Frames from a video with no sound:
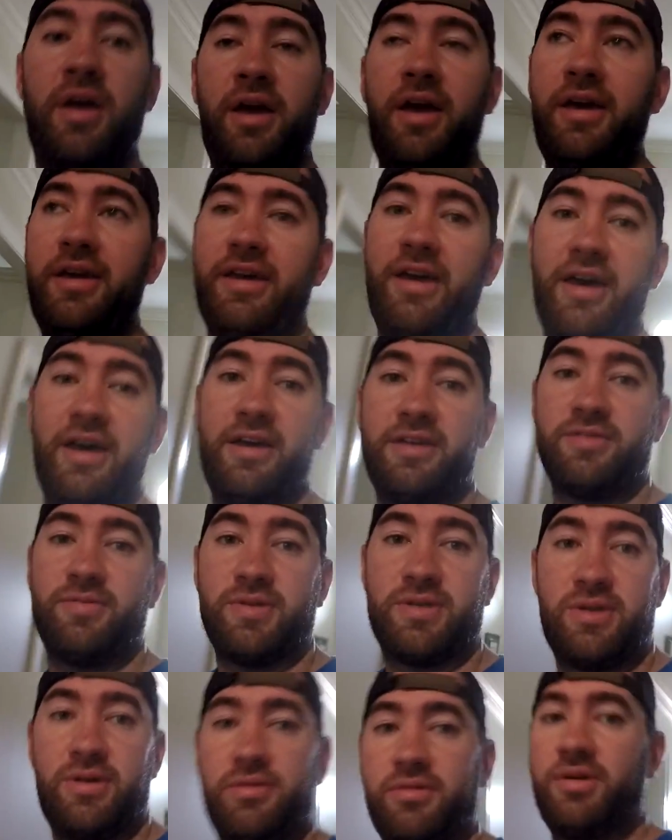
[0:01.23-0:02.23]
Hey guys,
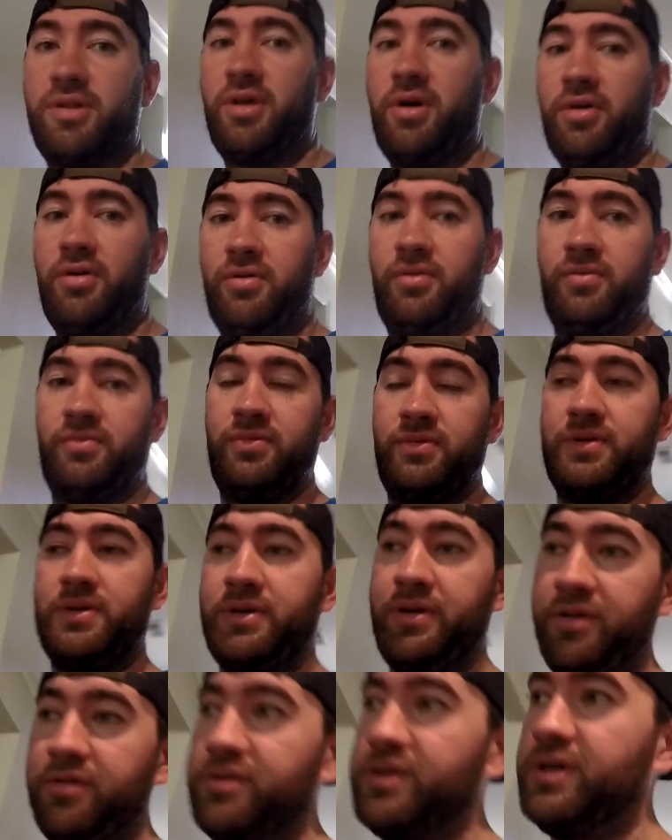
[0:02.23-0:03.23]
what's going on?
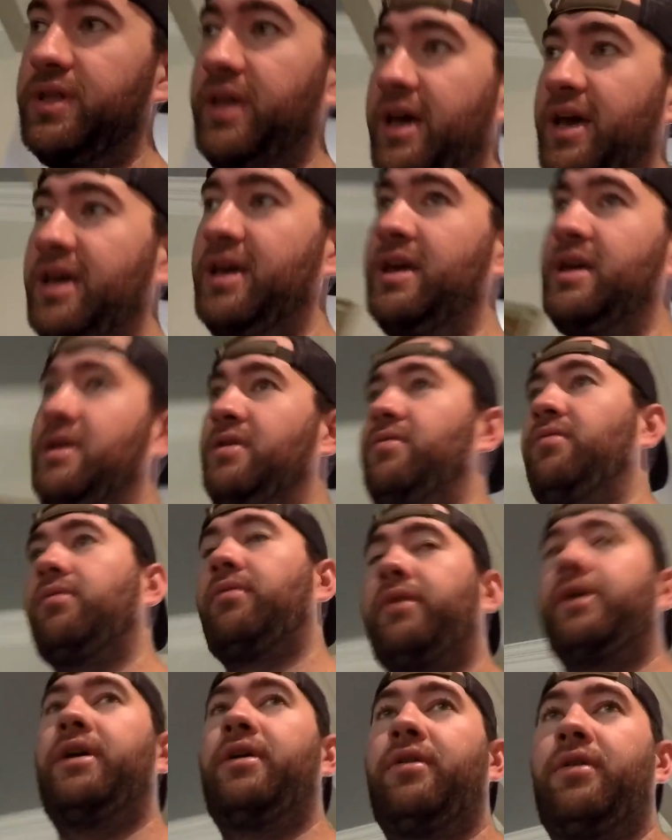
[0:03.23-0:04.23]
So today
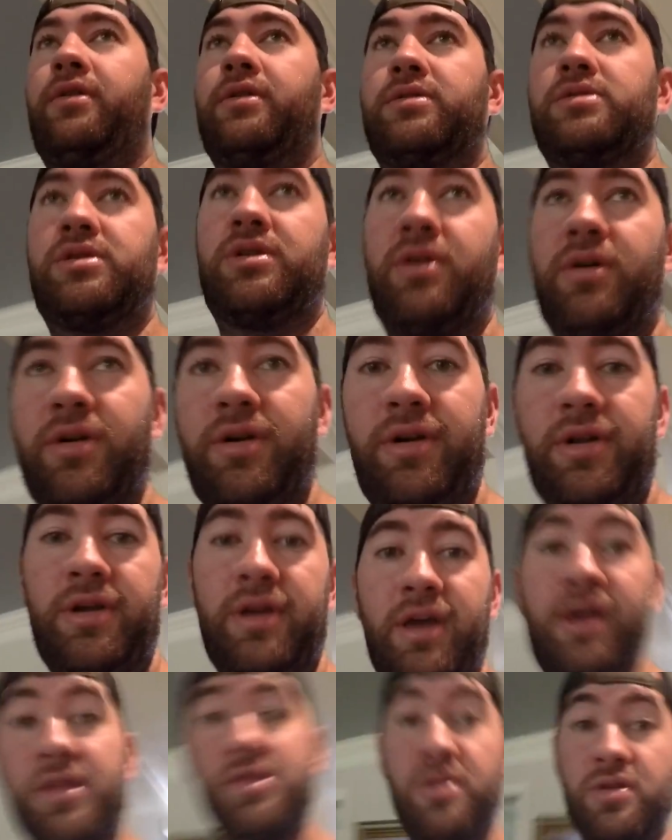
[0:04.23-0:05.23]
we are starting
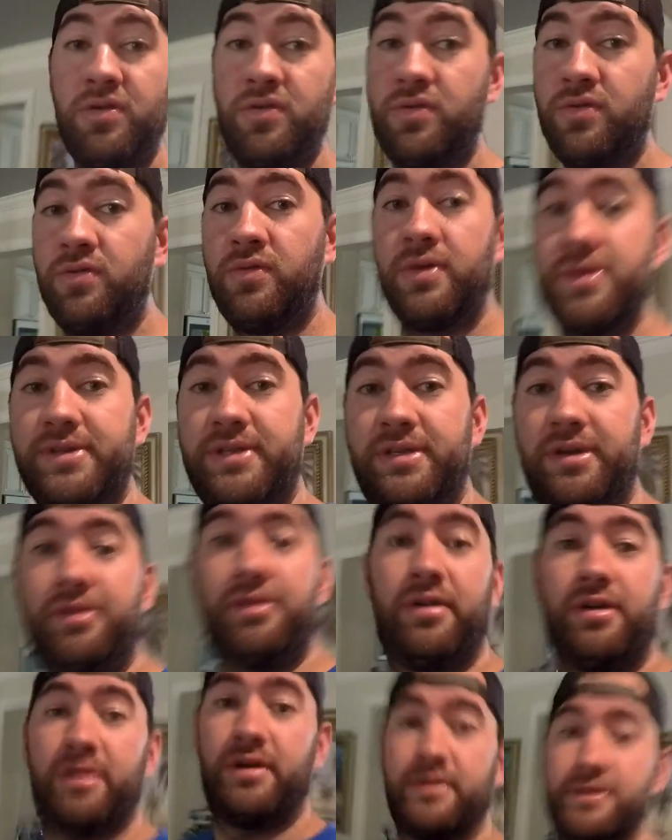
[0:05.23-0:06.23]
a new
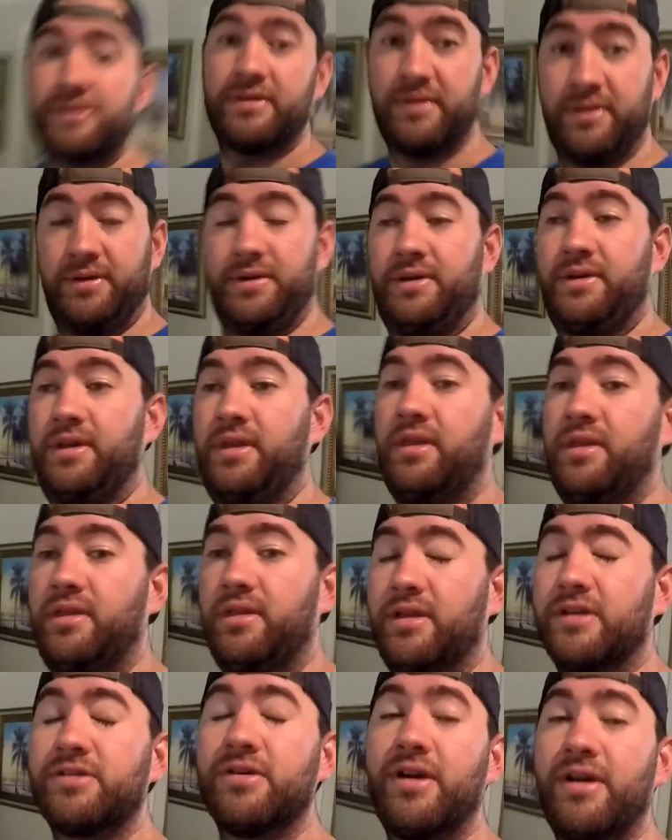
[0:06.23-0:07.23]
series.
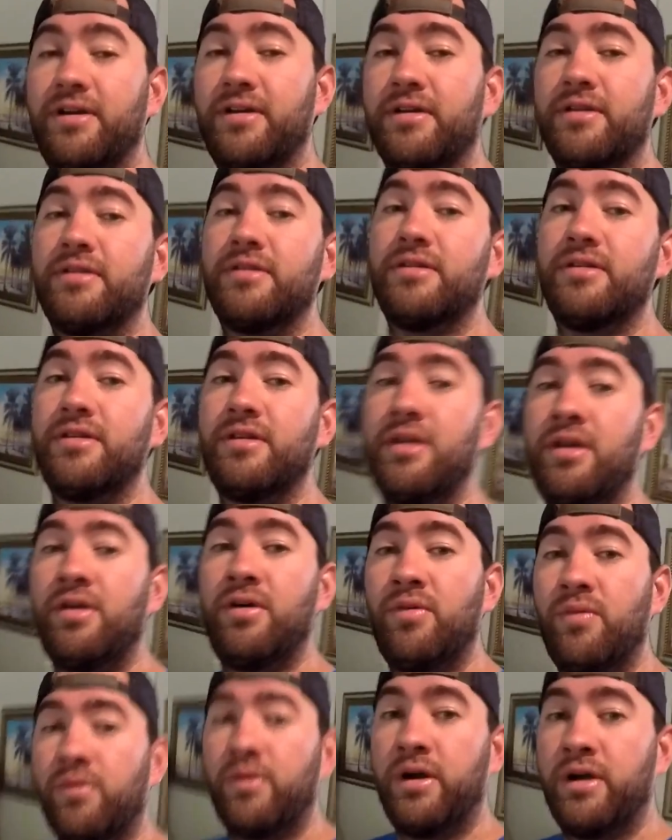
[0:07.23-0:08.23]
That's right.
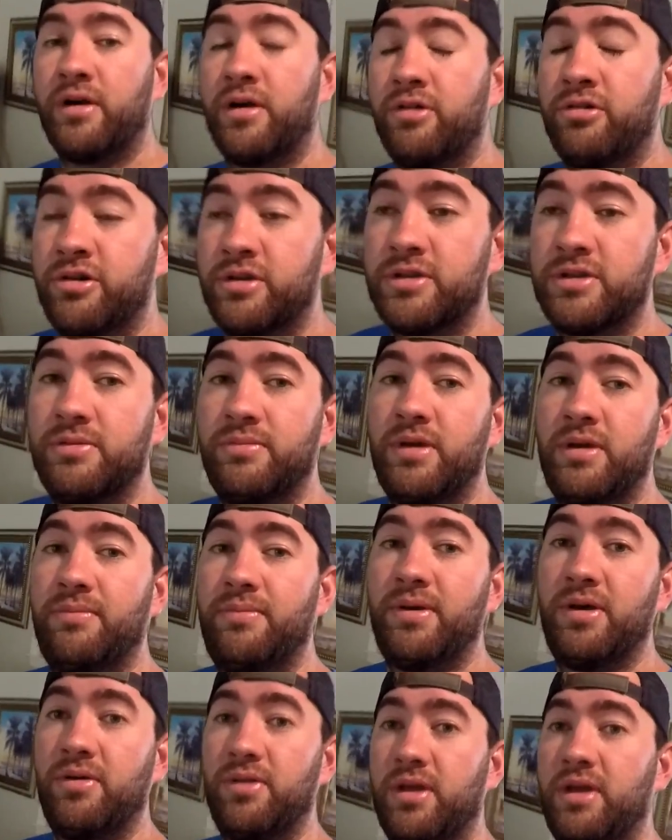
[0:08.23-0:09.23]
We are going to be
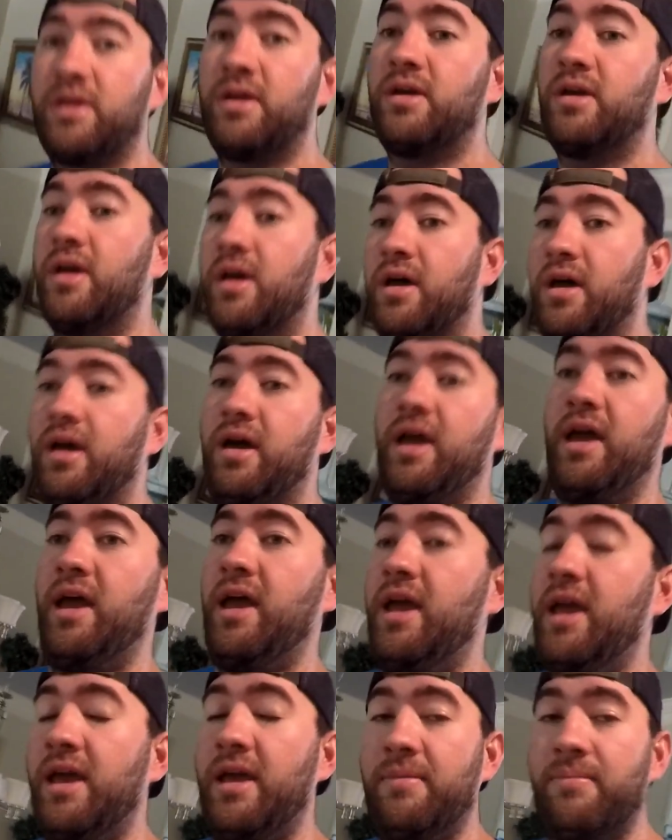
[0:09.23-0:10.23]
building
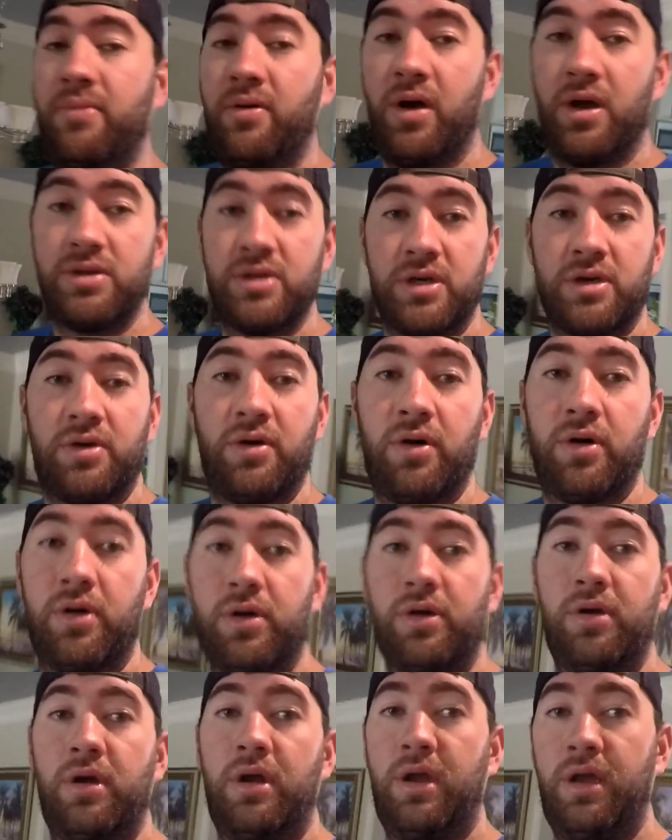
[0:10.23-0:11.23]
a project
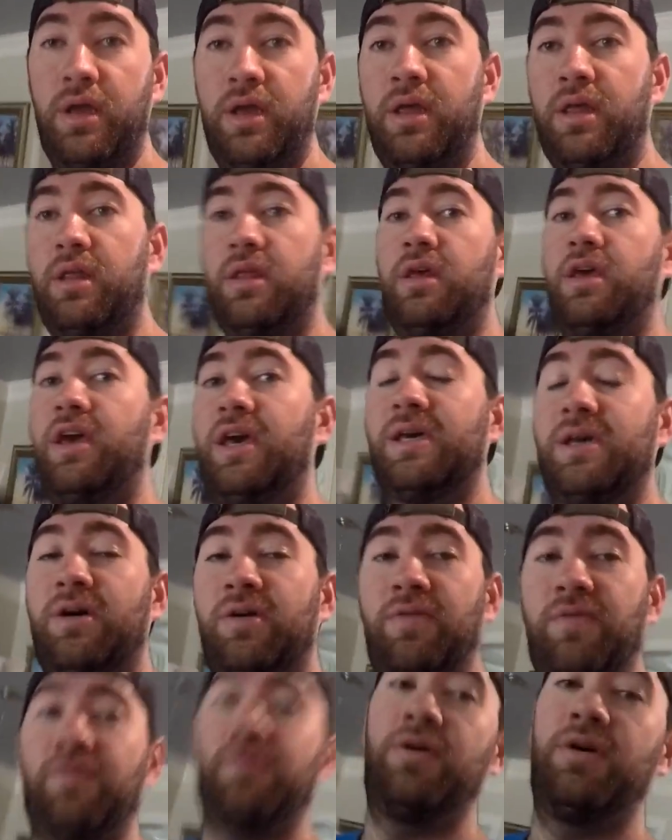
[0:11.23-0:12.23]
car and
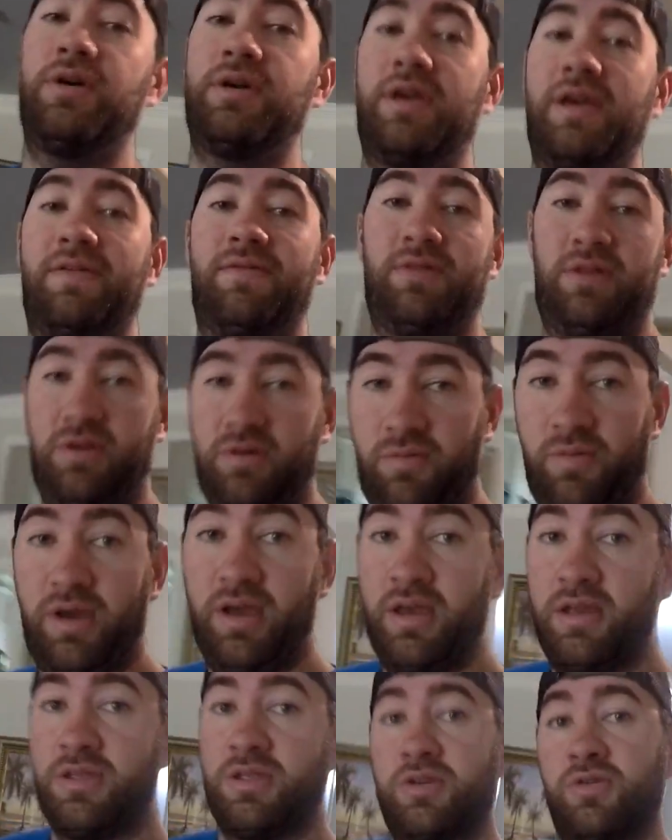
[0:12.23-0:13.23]
hopefully giving it
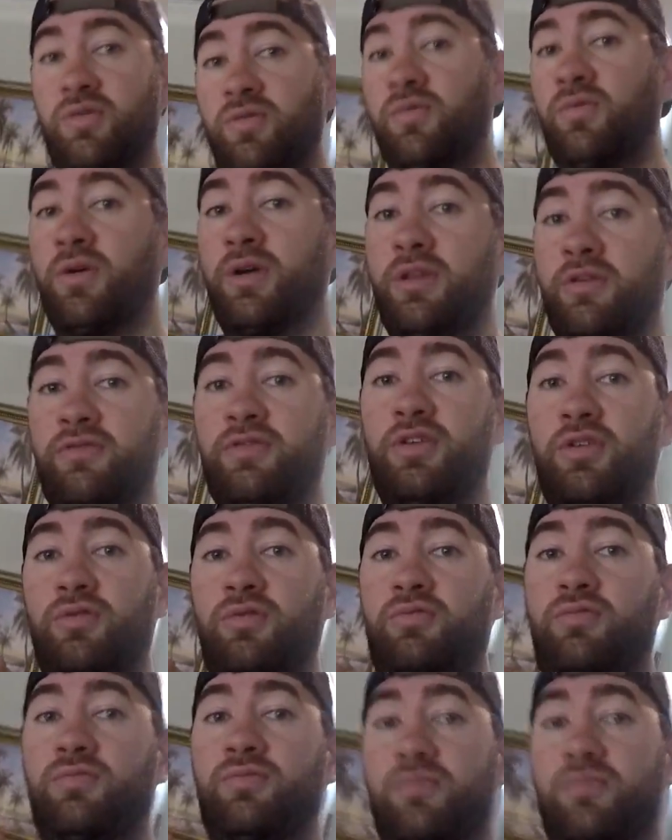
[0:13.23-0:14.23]
away to one of you.